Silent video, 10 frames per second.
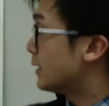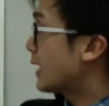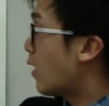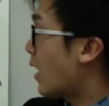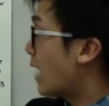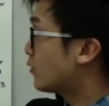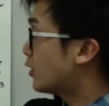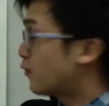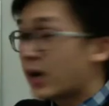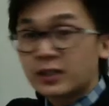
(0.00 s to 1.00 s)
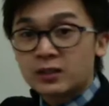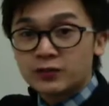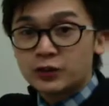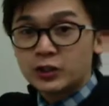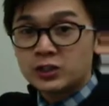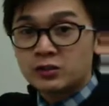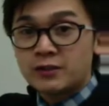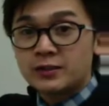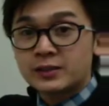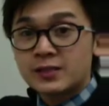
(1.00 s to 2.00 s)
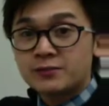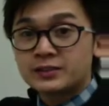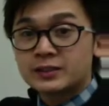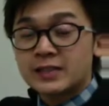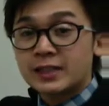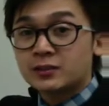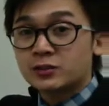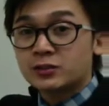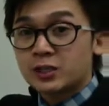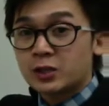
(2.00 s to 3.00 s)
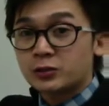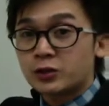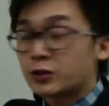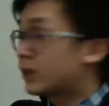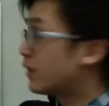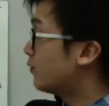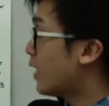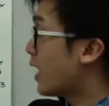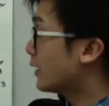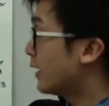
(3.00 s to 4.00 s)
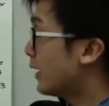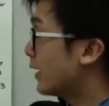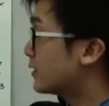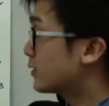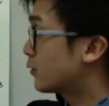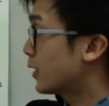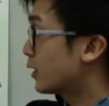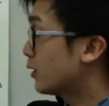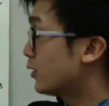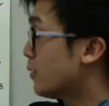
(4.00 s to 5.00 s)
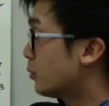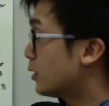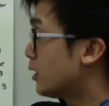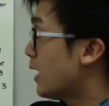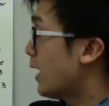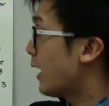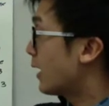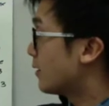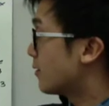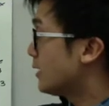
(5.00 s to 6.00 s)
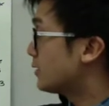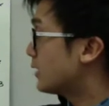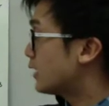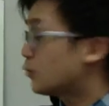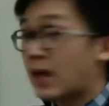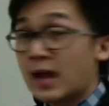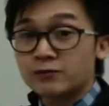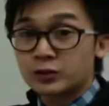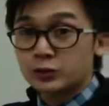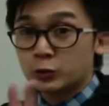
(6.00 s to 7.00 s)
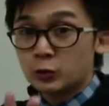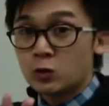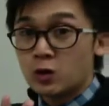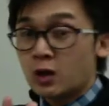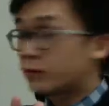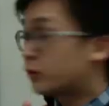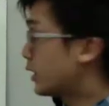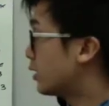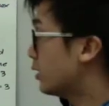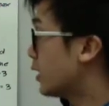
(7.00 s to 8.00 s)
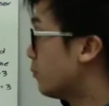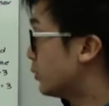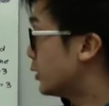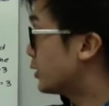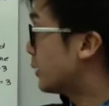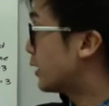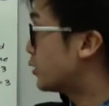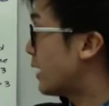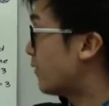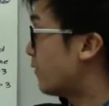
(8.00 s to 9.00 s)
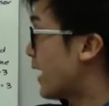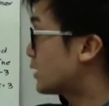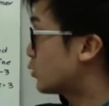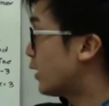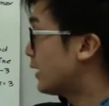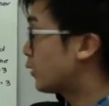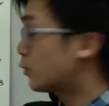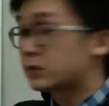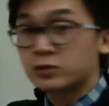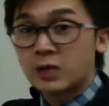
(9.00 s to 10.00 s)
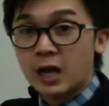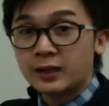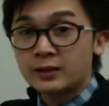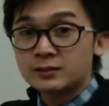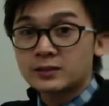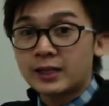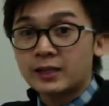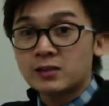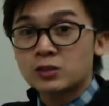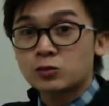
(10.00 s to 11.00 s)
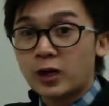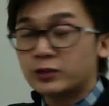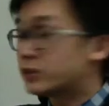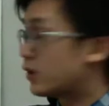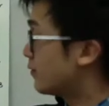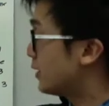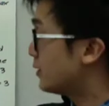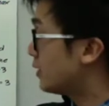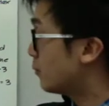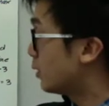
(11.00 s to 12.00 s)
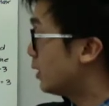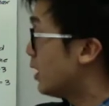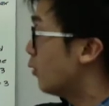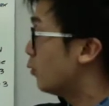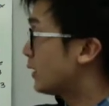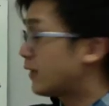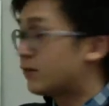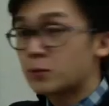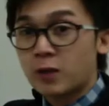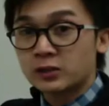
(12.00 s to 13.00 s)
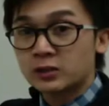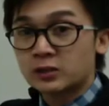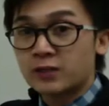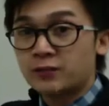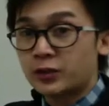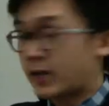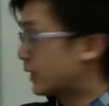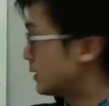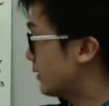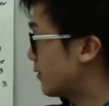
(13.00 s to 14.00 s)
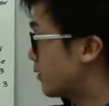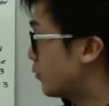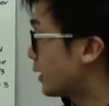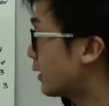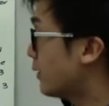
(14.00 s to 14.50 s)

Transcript: Now after finding the first derivative, set it to zero so you can find its critical number. And in this case, we have two critical numbers because we have x squared equal to nine. Taking the square root of this number will give you positive or negative three.